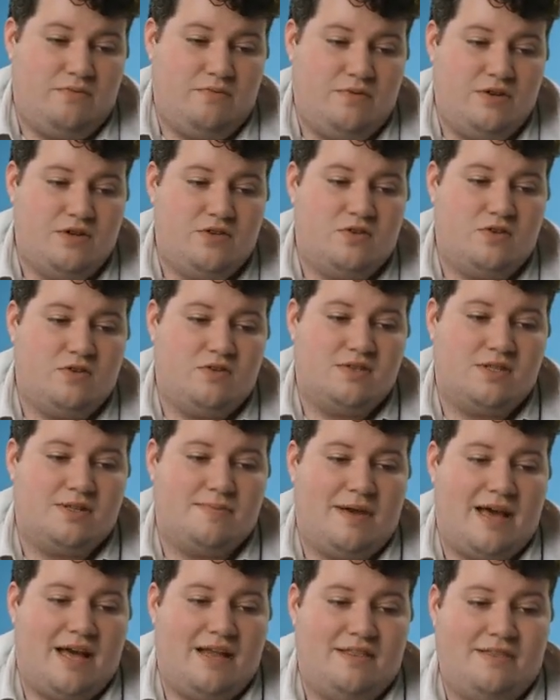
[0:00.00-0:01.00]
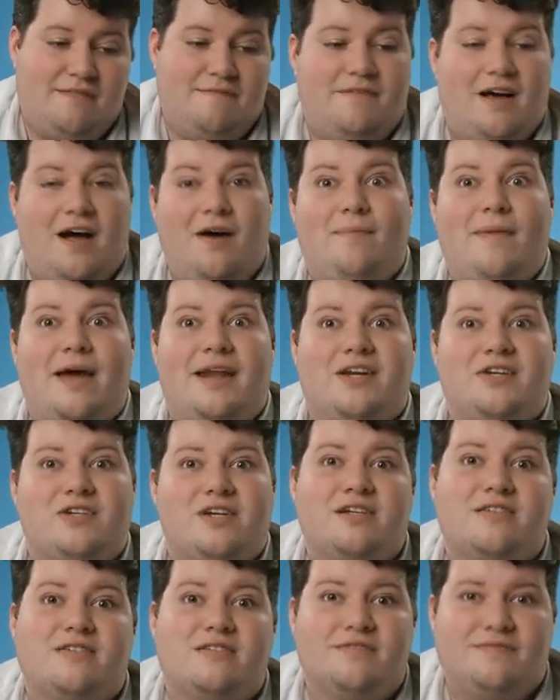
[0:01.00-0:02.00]
which talks about the File
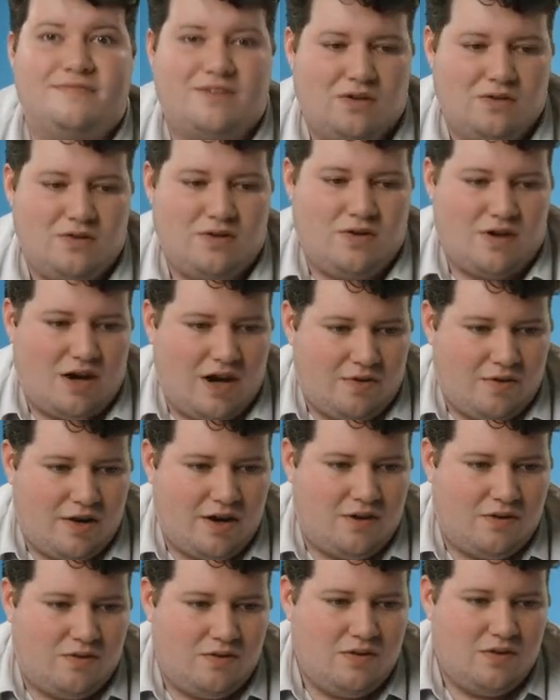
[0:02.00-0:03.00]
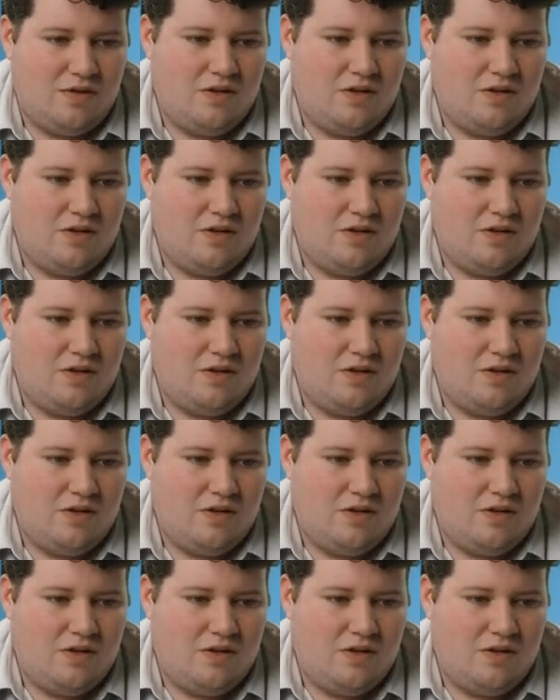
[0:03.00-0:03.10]
Manager default URL.